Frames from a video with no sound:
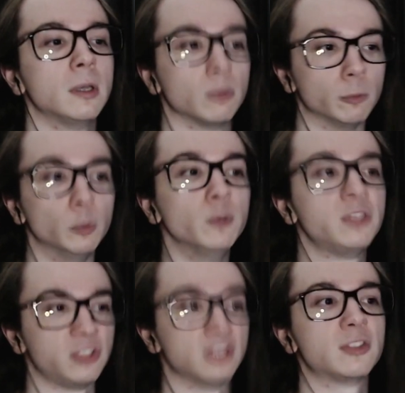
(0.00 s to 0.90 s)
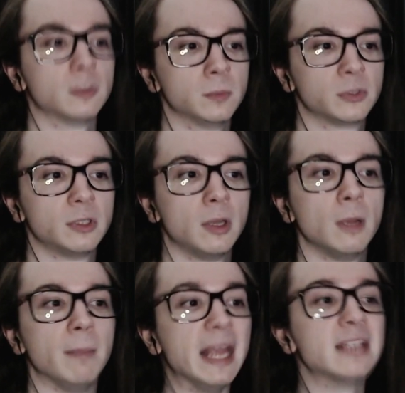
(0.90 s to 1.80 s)
remove systems,
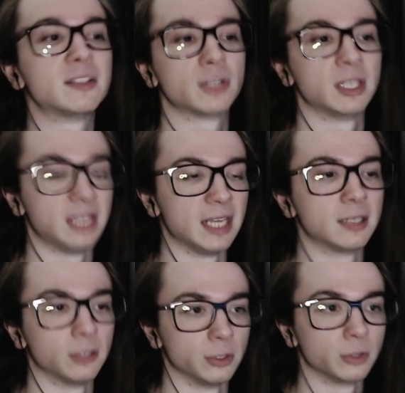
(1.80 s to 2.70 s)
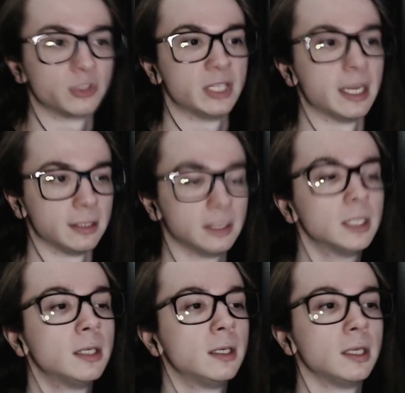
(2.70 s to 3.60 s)
make it so that they can understand it,
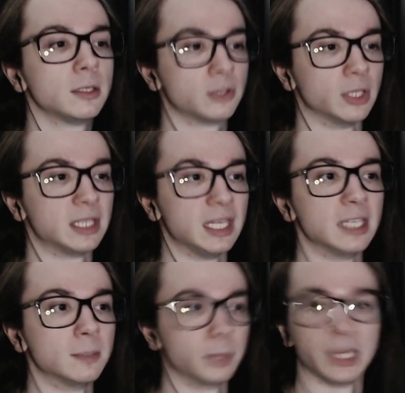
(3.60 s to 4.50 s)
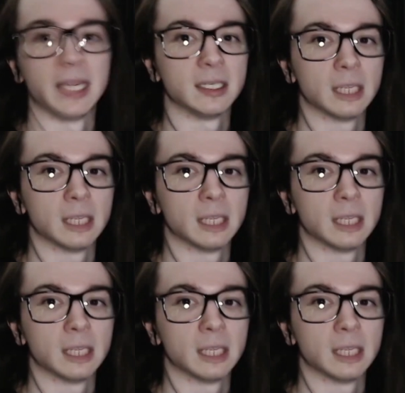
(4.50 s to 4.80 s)
so that they can play it.